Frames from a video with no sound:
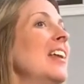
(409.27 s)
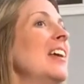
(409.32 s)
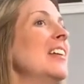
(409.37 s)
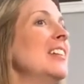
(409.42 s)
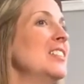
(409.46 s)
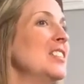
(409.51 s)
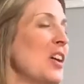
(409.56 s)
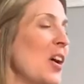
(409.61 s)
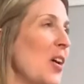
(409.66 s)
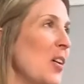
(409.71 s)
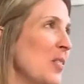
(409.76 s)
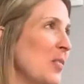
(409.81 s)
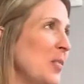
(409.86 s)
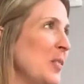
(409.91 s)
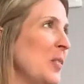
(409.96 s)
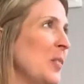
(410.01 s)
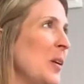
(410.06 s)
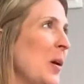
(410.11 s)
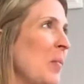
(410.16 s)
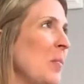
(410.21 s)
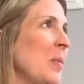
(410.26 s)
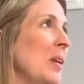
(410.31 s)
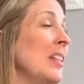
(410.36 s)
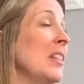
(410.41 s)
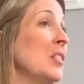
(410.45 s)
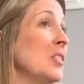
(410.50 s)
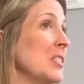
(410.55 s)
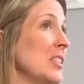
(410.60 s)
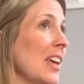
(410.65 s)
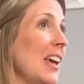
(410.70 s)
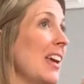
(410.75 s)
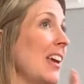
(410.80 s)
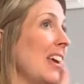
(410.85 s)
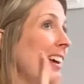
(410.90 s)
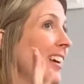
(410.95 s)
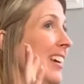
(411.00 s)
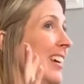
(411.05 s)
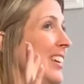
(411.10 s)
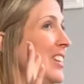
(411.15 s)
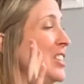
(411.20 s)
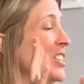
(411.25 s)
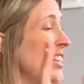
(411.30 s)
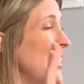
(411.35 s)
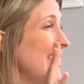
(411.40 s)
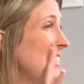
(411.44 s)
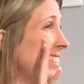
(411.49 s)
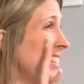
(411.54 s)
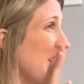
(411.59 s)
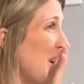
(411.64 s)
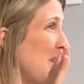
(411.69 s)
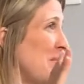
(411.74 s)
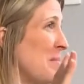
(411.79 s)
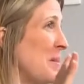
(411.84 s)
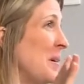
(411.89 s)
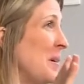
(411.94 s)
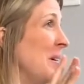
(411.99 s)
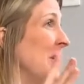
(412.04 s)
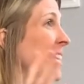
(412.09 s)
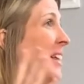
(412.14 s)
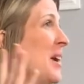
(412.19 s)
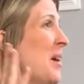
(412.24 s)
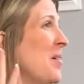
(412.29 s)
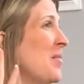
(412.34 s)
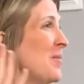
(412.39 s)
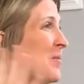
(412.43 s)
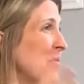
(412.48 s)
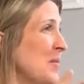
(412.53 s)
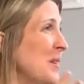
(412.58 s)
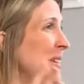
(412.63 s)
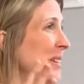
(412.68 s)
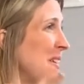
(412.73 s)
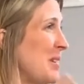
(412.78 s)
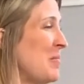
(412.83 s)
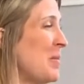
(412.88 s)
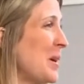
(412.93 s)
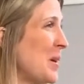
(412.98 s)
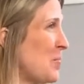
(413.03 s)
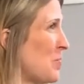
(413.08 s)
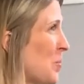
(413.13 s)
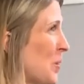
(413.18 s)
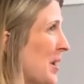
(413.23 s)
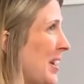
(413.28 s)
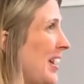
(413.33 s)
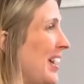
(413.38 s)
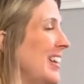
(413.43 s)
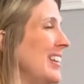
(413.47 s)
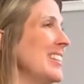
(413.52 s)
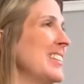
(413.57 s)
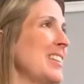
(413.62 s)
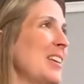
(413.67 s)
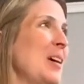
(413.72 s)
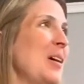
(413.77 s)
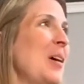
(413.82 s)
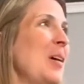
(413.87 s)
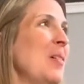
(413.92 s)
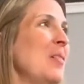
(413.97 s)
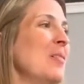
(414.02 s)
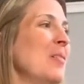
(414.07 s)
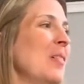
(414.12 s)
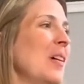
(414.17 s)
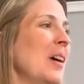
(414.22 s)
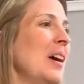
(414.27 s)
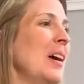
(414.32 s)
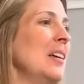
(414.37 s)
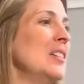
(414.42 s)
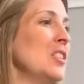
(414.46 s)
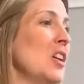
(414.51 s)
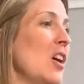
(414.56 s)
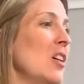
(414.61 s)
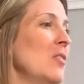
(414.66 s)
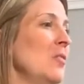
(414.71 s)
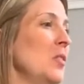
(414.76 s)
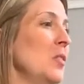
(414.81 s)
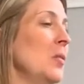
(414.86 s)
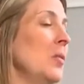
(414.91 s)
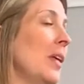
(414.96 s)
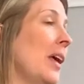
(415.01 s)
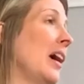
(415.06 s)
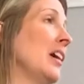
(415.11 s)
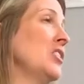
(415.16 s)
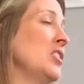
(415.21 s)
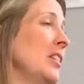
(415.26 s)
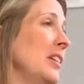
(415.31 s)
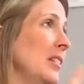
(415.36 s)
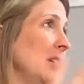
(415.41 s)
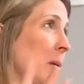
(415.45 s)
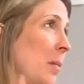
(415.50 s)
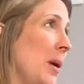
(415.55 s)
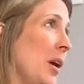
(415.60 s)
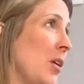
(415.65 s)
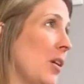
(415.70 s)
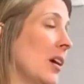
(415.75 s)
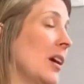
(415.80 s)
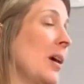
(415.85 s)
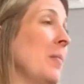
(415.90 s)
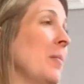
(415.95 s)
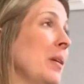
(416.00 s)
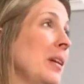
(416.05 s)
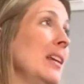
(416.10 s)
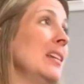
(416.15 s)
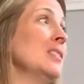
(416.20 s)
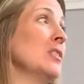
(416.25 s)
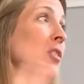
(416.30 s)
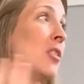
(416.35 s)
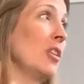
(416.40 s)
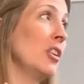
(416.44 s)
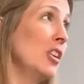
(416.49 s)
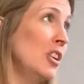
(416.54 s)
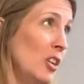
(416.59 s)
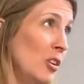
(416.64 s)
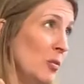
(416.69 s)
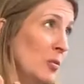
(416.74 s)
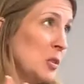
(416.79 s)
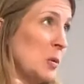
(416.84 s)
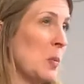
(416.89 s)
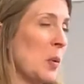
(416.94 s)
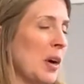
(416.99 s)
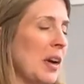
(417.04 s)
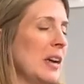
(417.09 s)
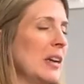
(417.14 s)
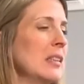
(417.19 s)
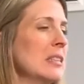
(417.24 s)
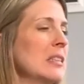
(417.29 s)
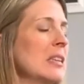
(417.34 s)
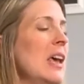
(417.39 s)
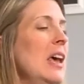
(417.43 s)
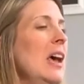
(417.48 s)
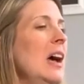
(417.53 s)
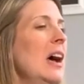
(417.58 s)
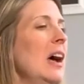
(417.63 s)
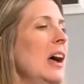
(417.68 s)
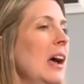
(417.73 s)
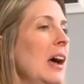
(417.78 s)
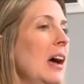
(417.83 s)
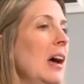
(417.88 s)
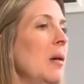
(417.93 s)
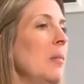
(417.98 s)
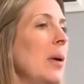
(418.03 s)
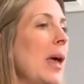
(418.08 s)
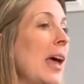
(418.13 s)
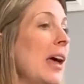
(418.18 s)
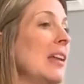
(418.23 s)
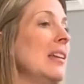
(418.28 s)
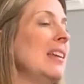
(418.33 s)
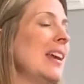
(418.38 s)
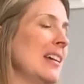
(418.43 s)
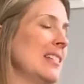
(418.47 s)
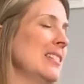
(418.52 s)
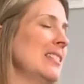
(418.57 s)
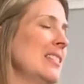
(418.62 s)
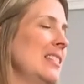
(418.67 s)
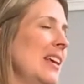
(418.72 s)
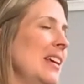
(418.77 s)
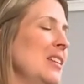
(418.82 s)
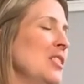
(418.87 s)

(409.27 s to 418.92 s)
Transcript: that's dog crazy. Food company, there's like just a couple really big brands of uh, dog food. They actually, the parent companies are huge brands. Um, and yes, they